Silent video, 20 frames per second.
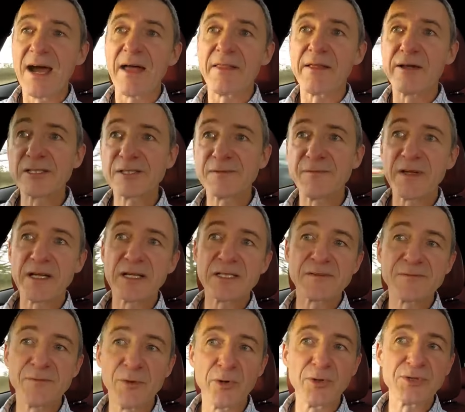and those
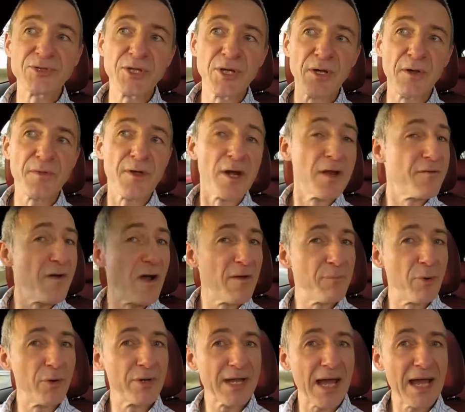figures fall to
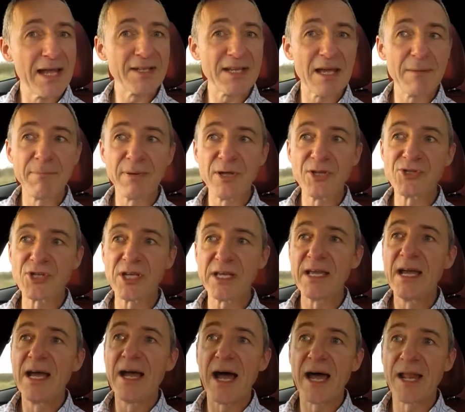35.8
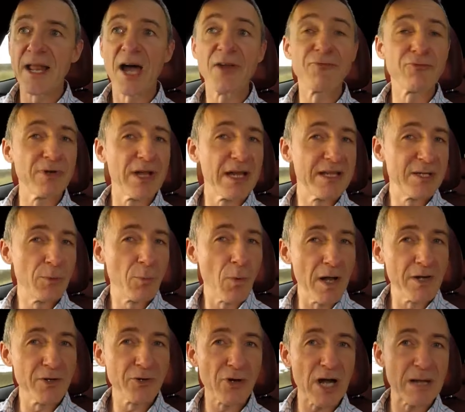mpg and
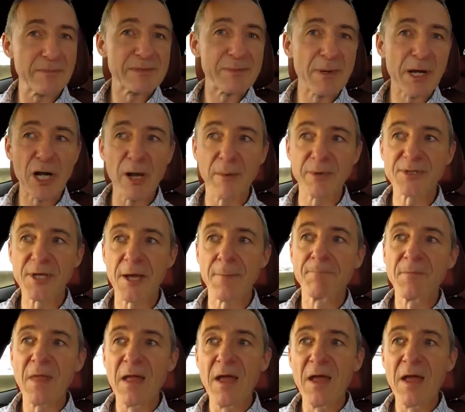181 grams per kilometre.